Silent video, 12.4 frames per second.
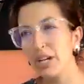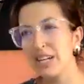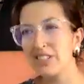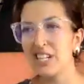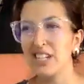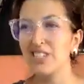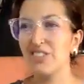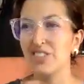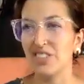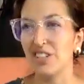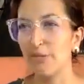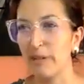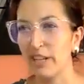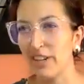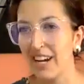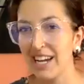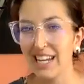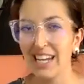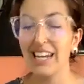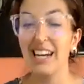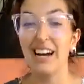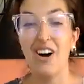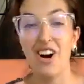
yesterday. She's a little bit cranky.